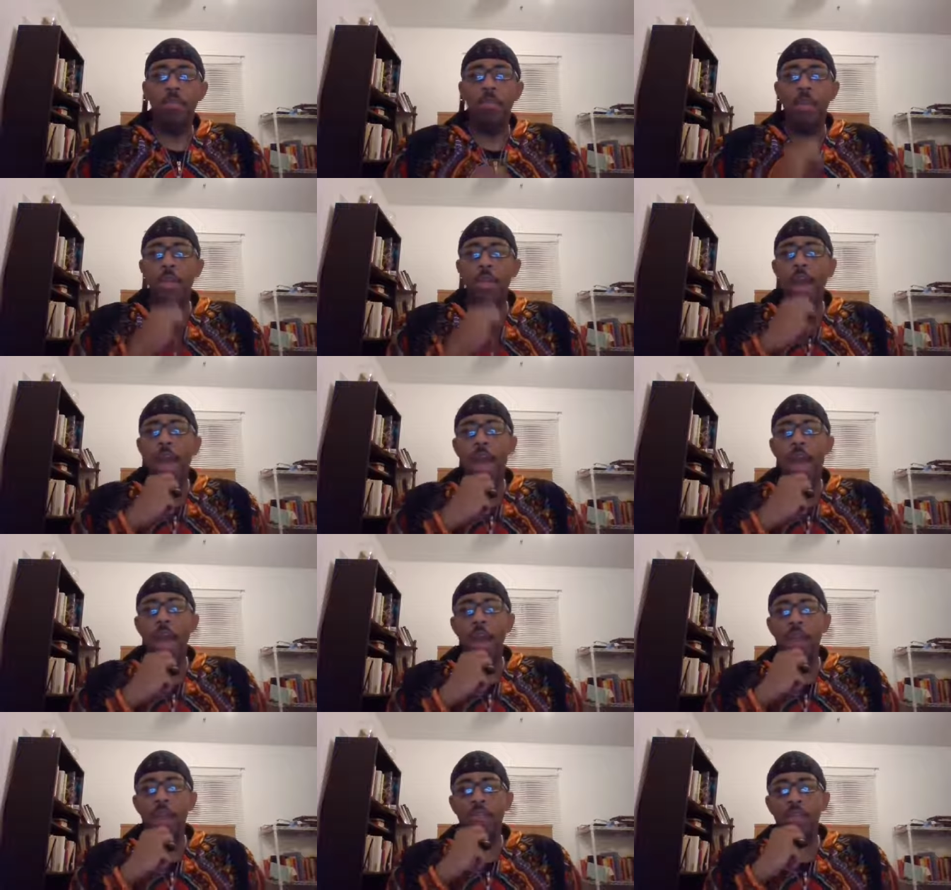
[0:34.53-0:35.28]

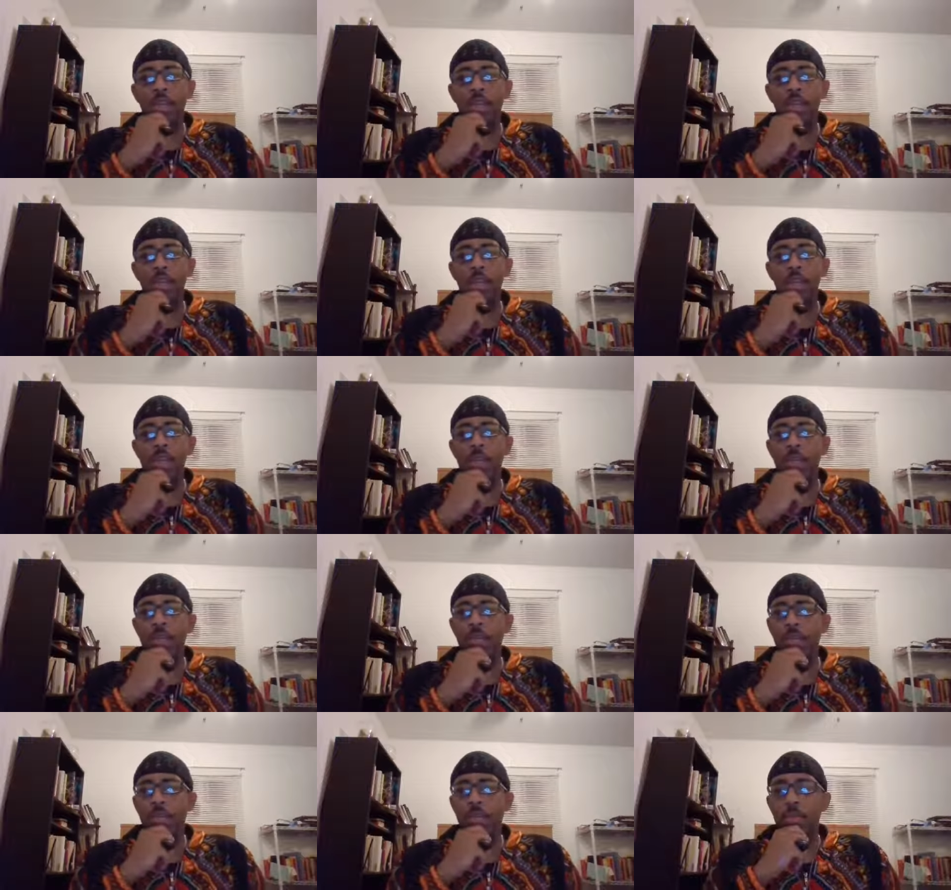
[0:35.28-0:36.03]
lives and
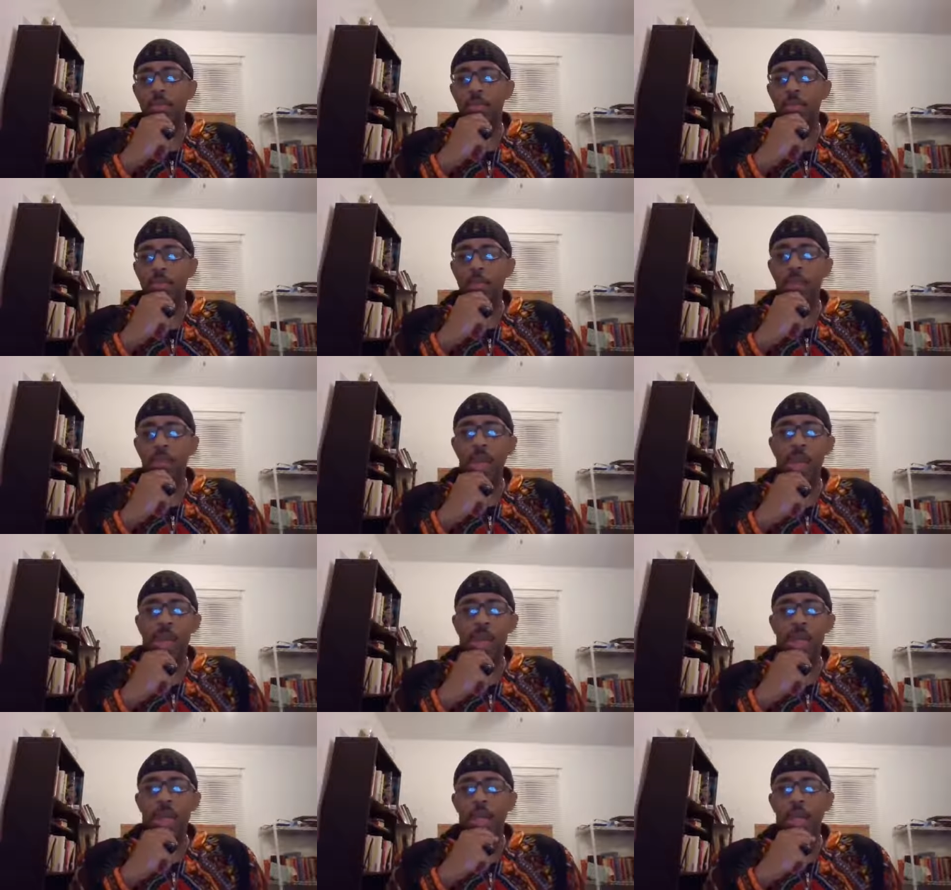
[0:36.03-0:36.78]
their
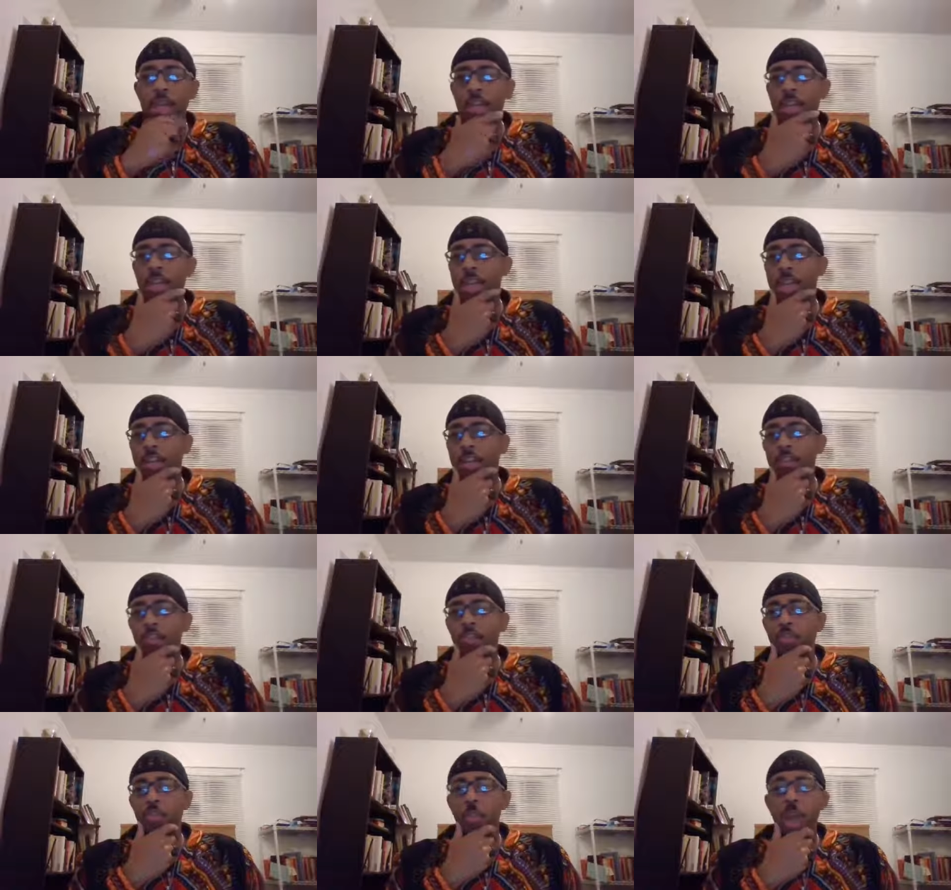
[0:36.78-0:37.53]
blood and their
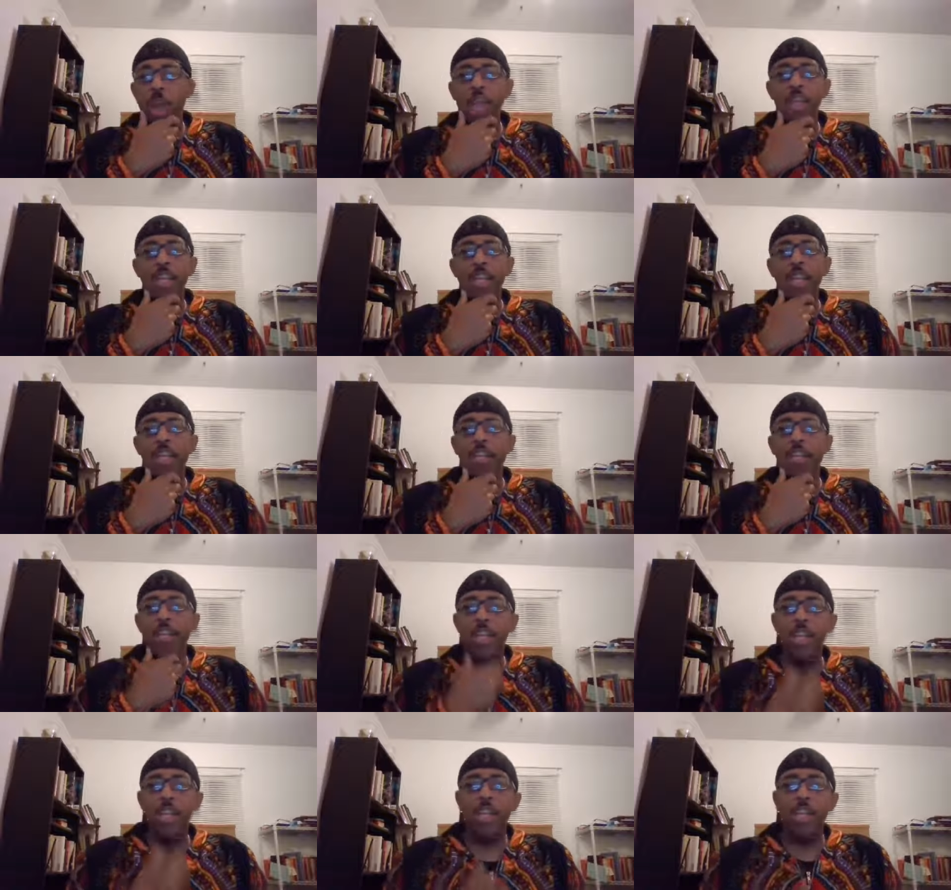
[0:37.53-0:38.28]
sweat and their
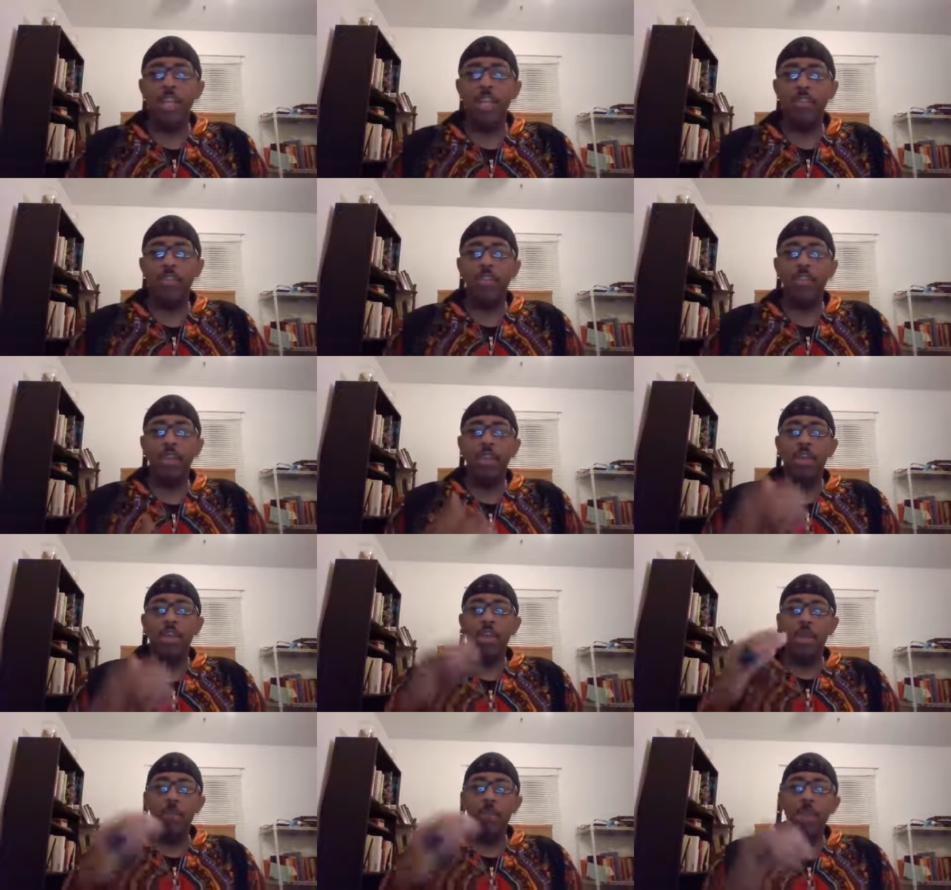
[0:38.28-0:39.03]
tears
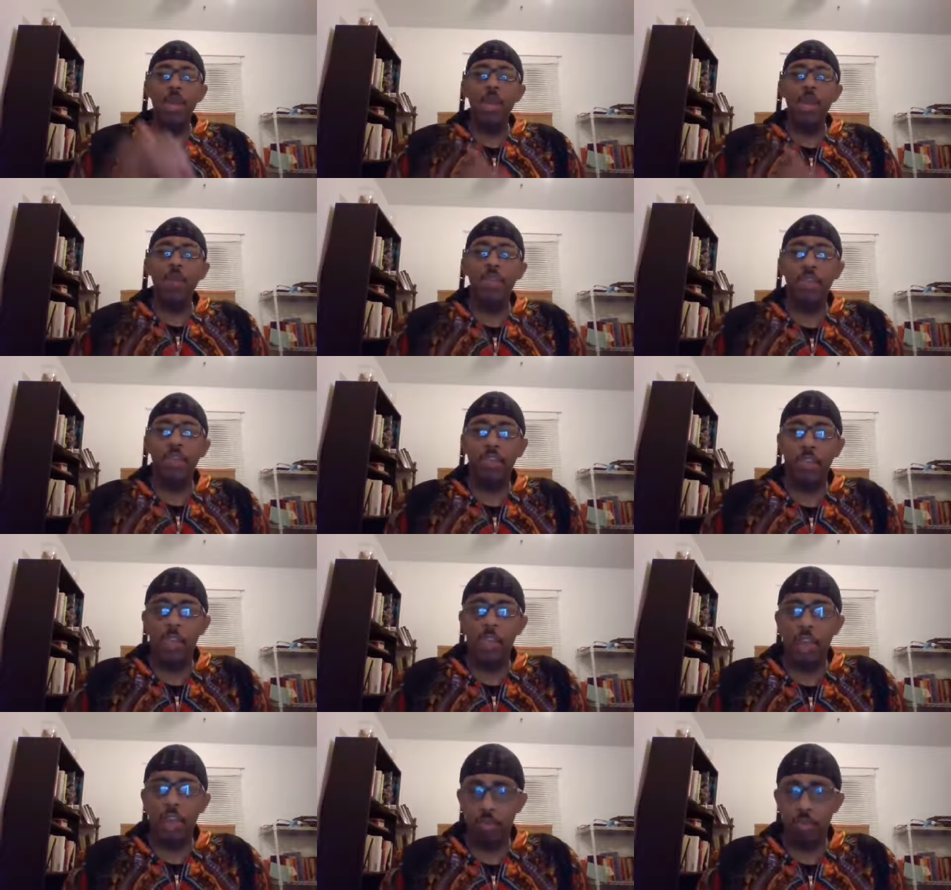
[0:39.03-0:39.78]
to build
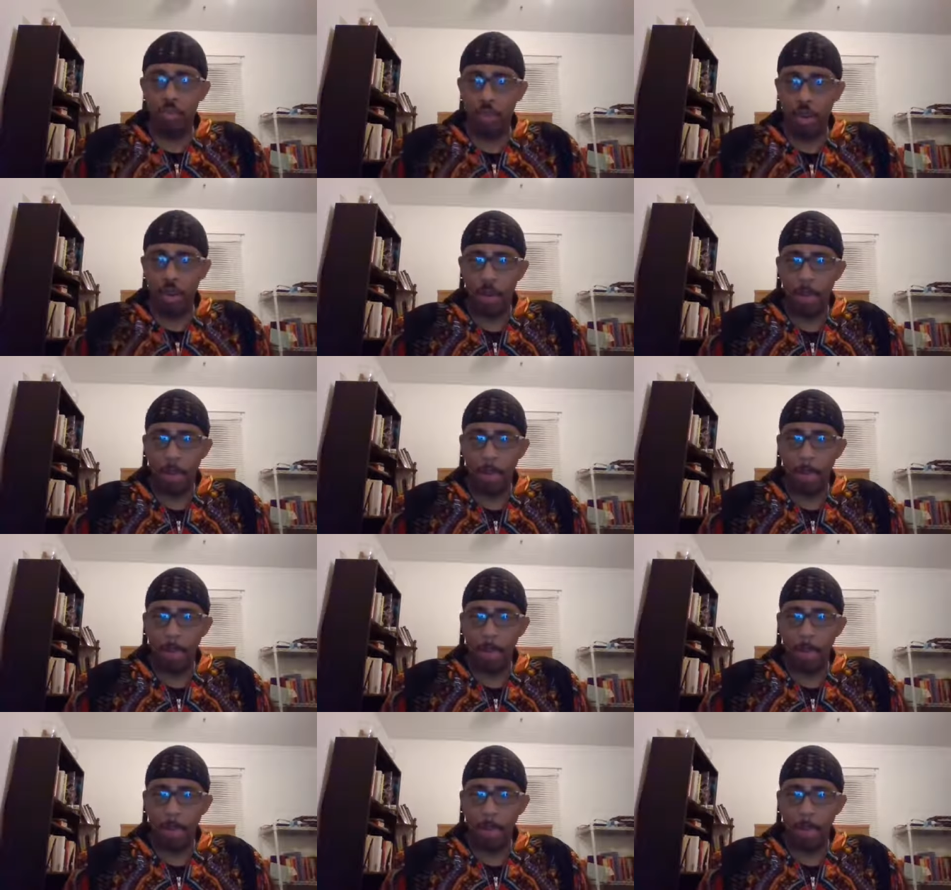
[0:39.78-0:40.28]
this country.